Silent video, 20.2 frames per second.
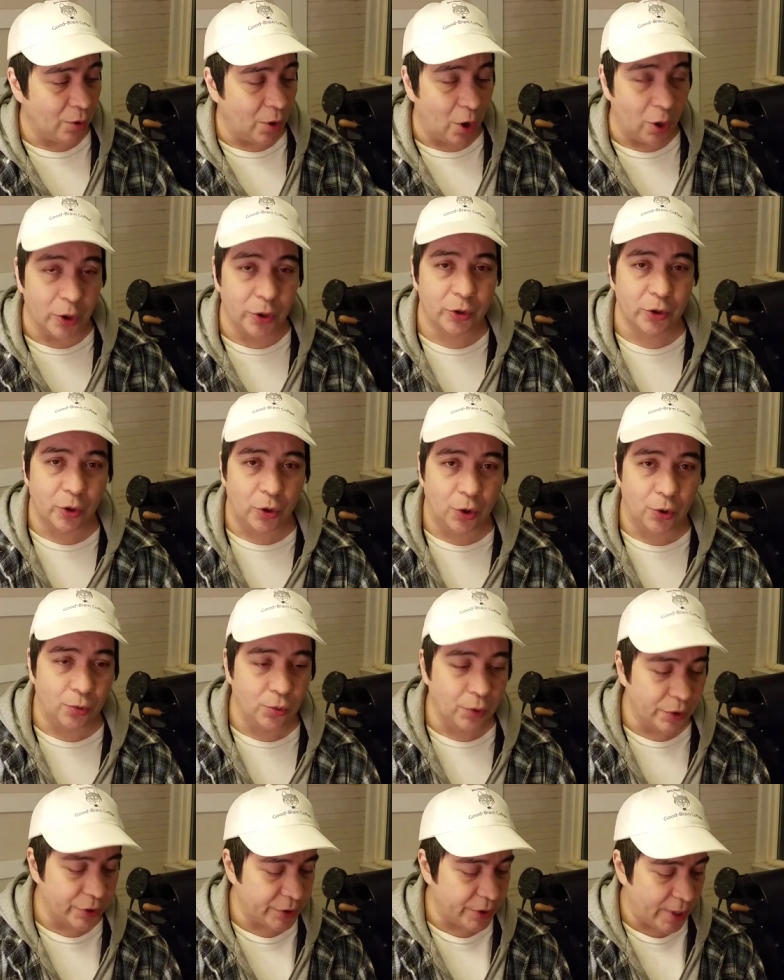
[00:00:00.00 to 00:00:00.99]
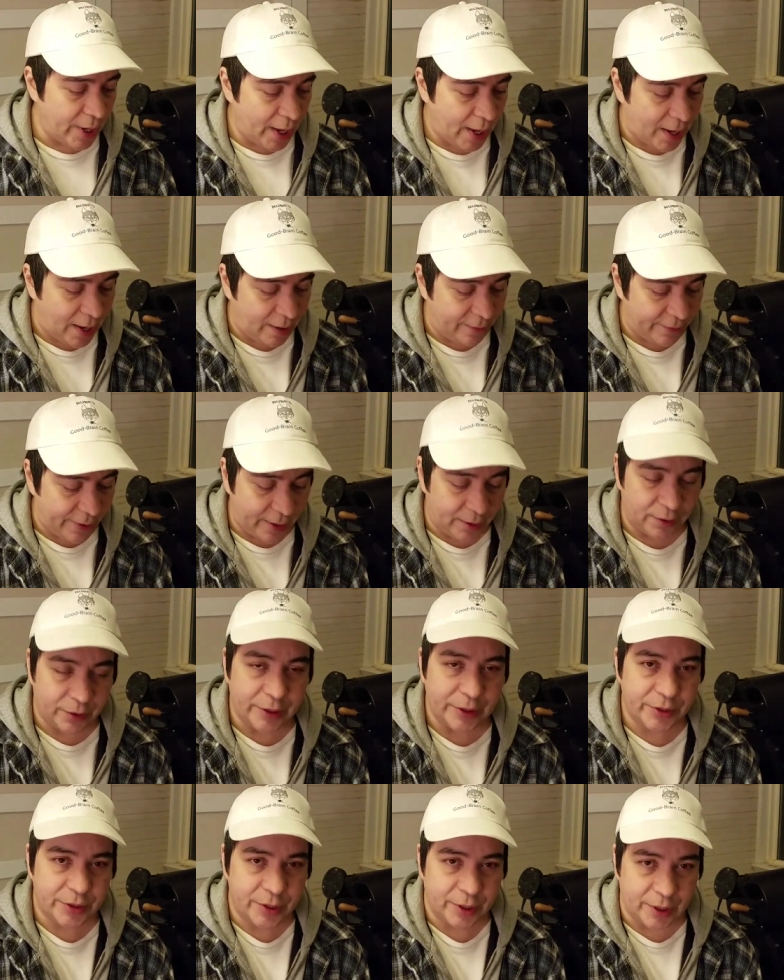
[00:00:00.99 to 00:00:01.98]
our goal was to have at
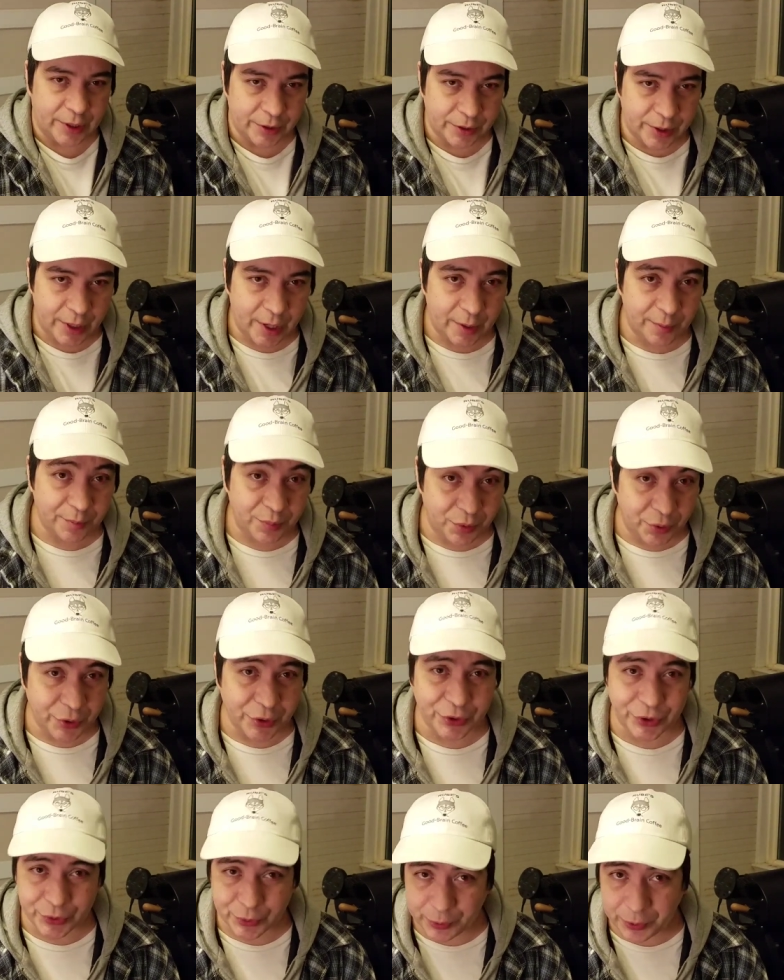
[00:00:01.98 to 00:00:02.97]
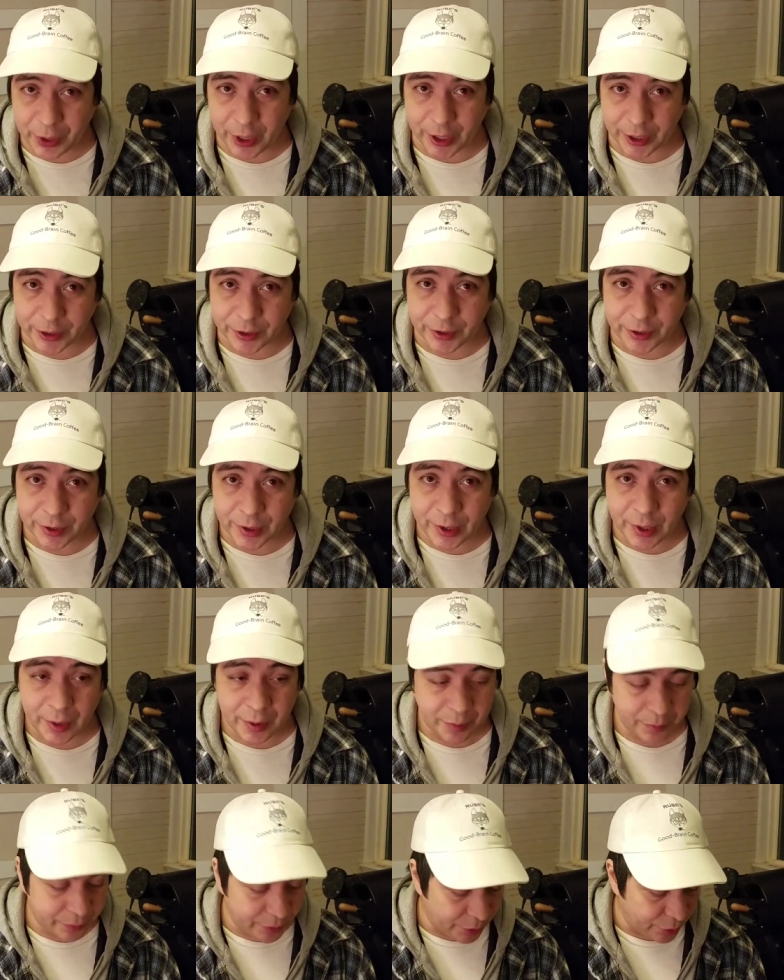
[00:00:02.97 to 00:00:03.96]
least a 10 point spread
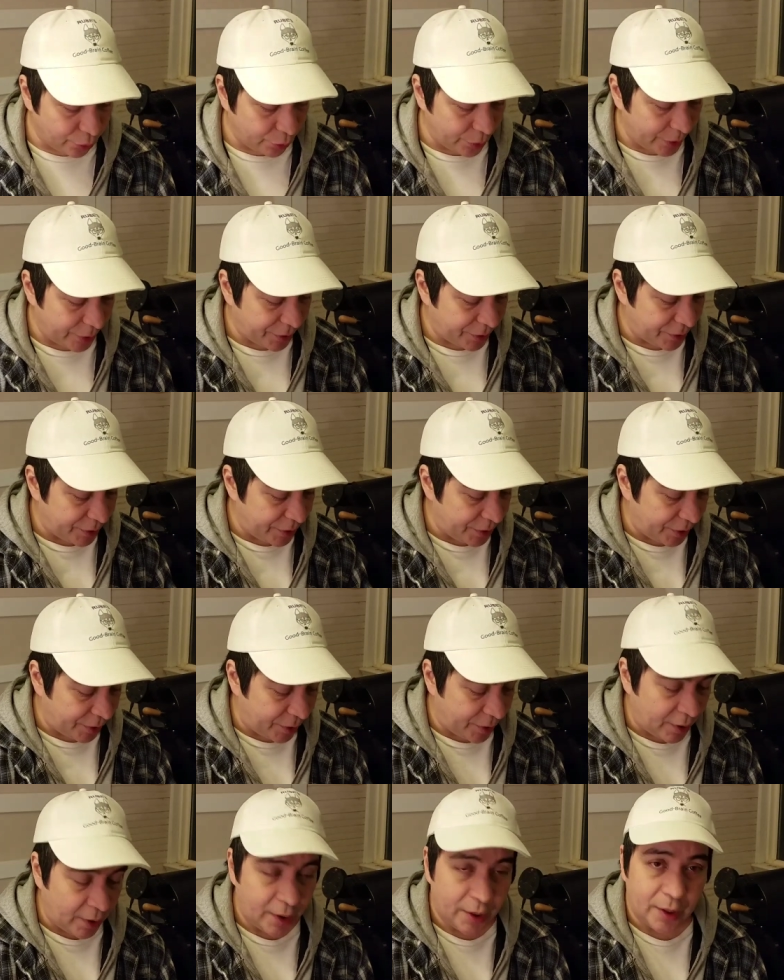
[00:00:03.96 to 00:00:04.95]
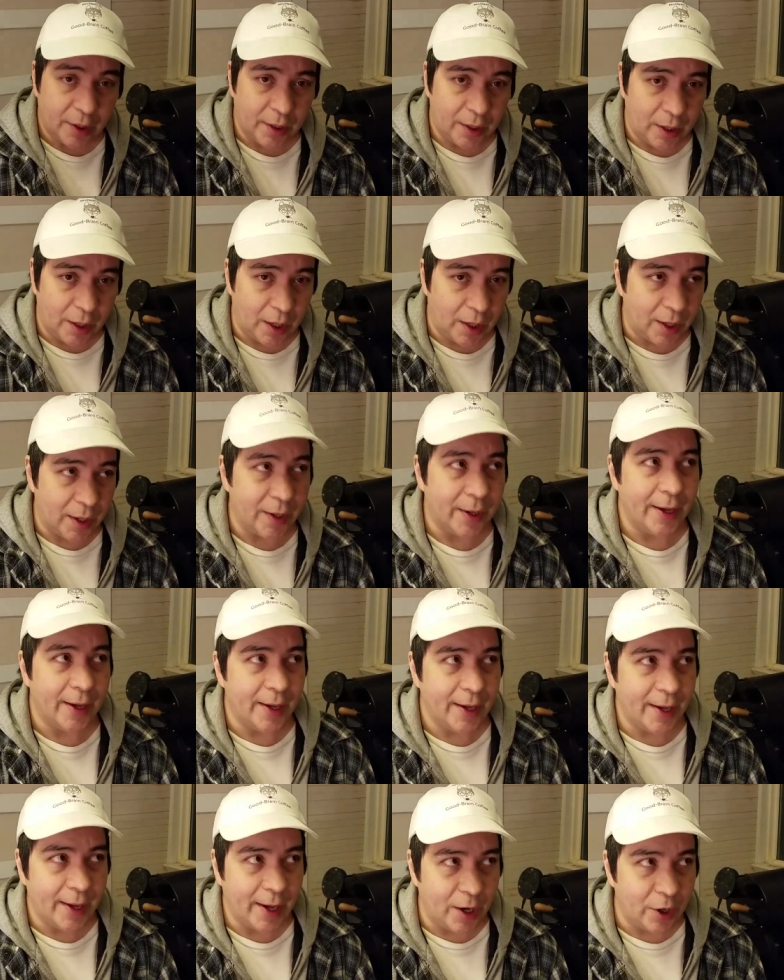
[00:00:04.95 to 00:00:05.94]
between the uh,
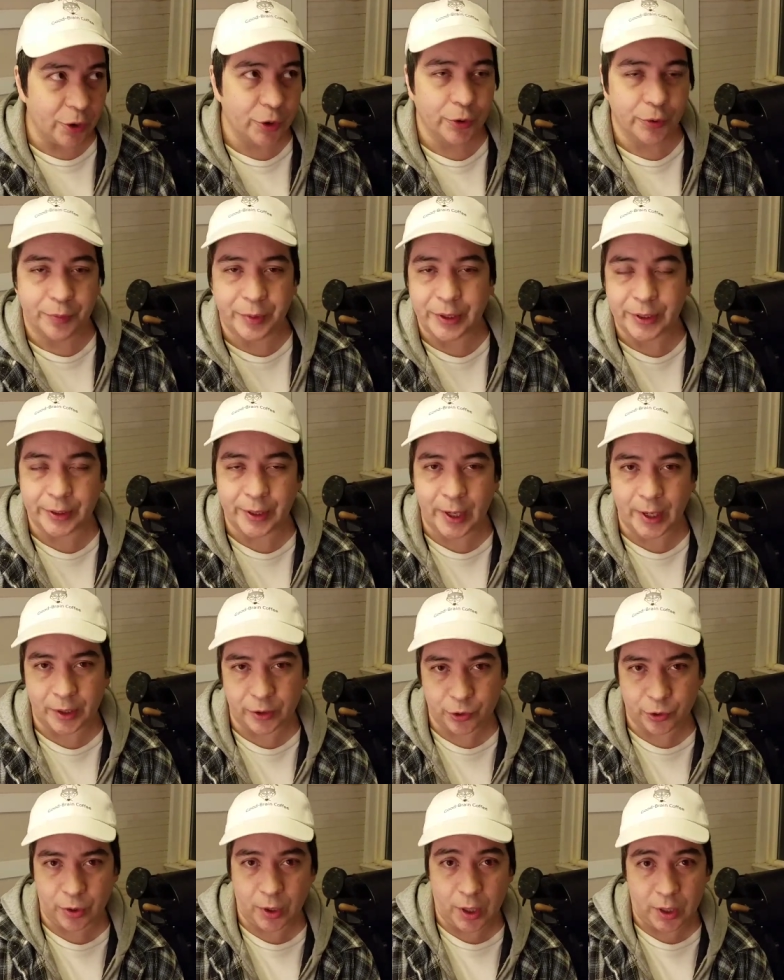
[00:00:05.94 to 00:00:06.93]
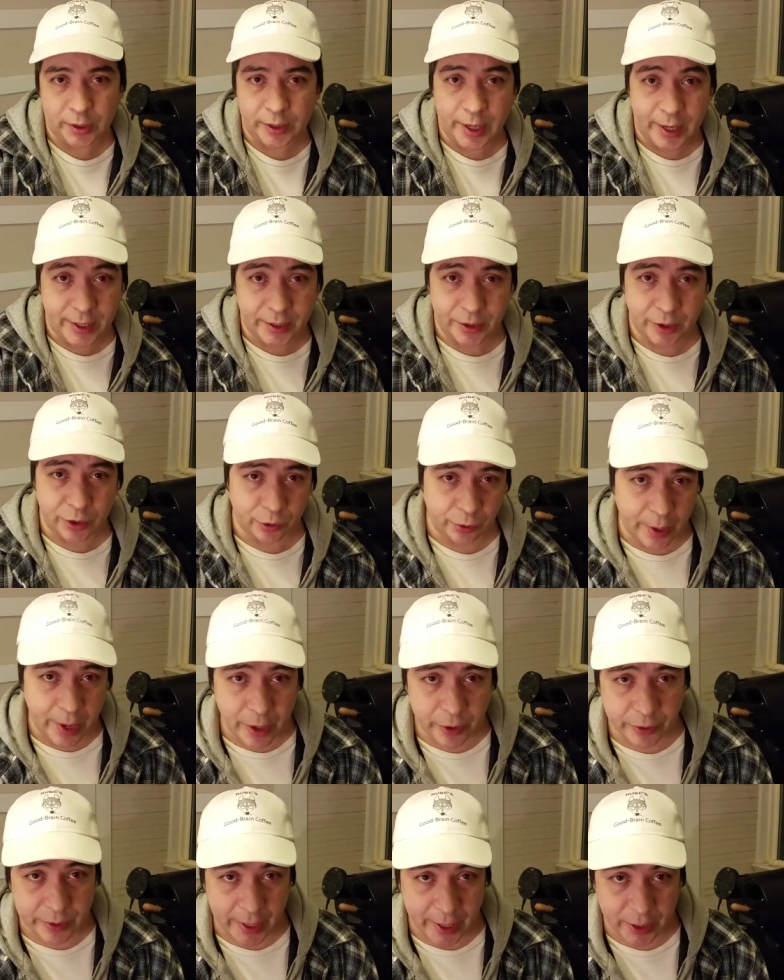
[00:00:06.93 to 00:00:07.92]
outer beam Agtron and the
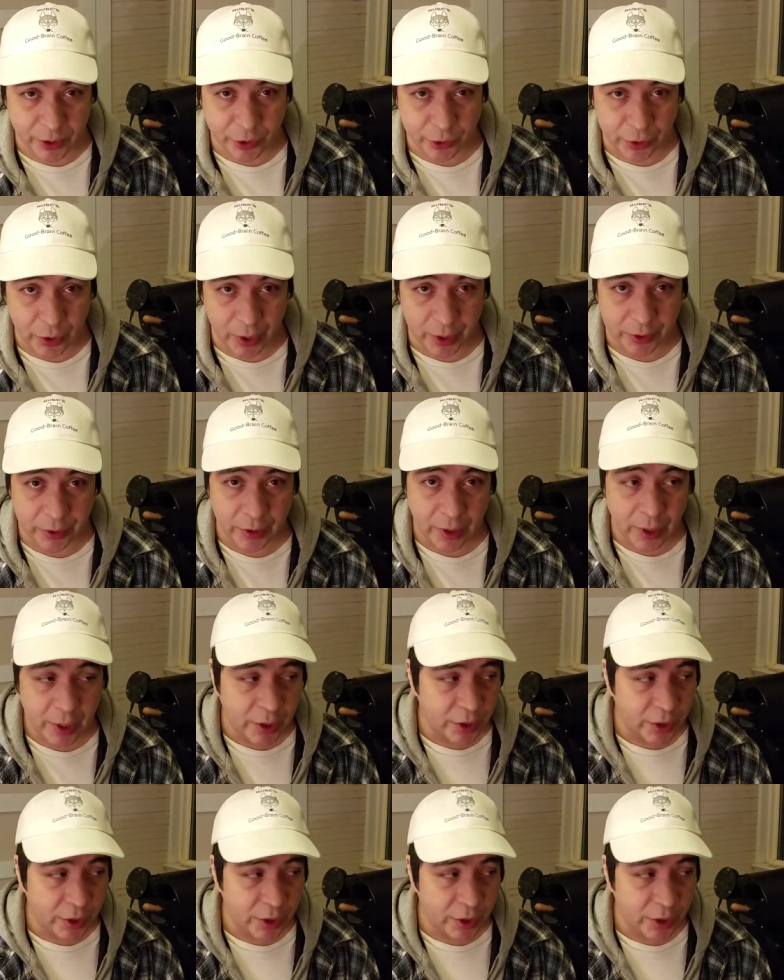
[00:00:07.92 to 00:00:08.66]
ground Agtron.